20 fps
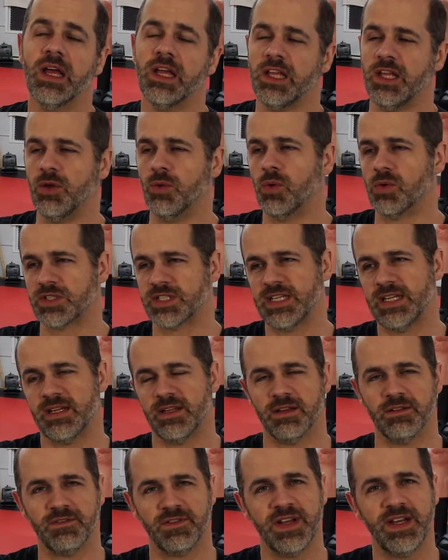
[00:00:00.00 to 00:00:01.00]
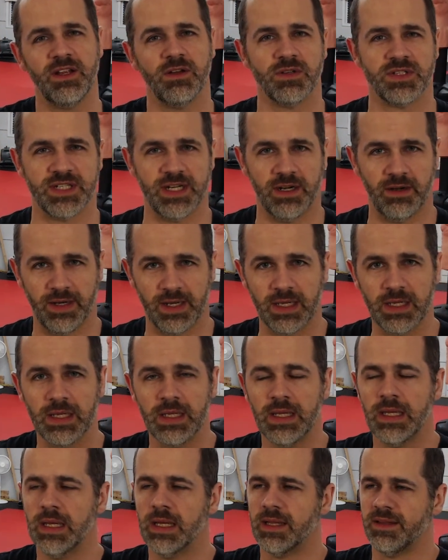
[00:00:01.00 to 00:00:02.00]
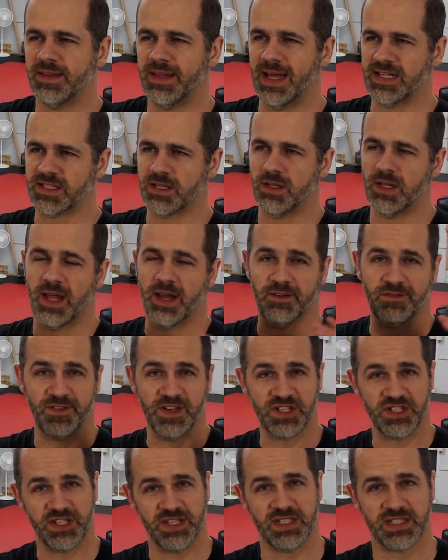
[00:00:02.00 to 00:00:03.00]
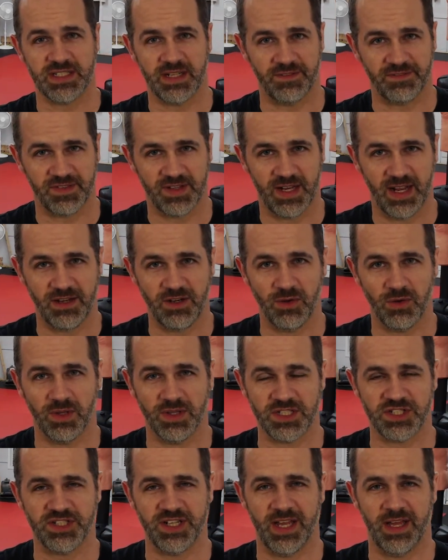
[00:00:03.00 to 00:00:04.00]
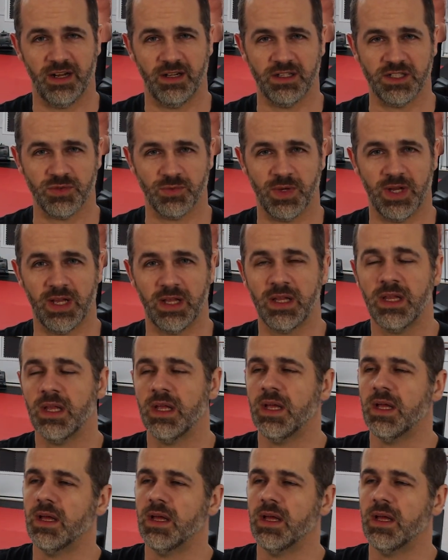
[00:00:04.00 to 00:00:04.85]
You won't see it in the videos area. That's a lot of fishing stuff that I do on this channel as well.